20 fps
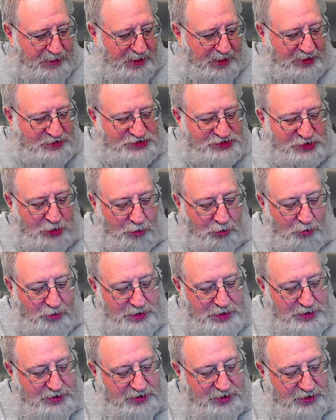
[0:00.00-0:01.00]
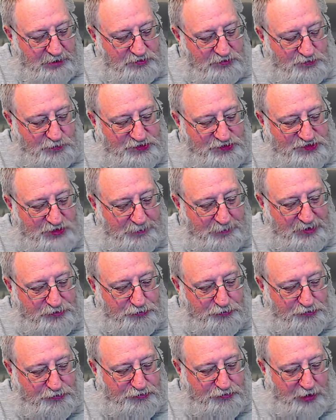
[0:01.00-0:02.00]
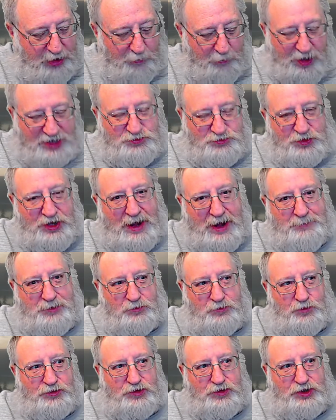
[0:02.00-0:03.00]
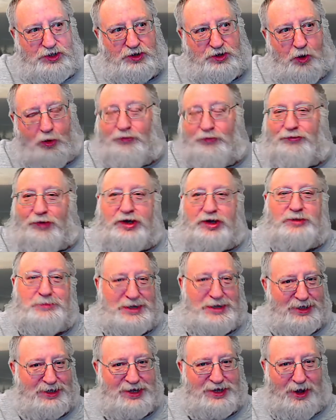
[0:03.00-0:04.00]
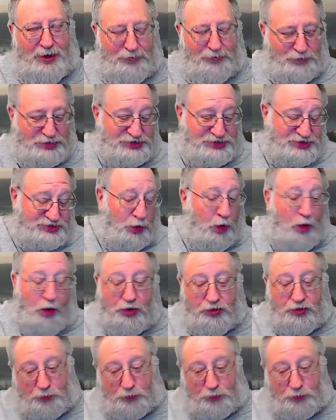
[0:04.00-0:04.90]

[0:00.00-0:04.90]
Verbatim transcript: And so it was with some interest that I watched what happened with the GoFundMe account, which is all the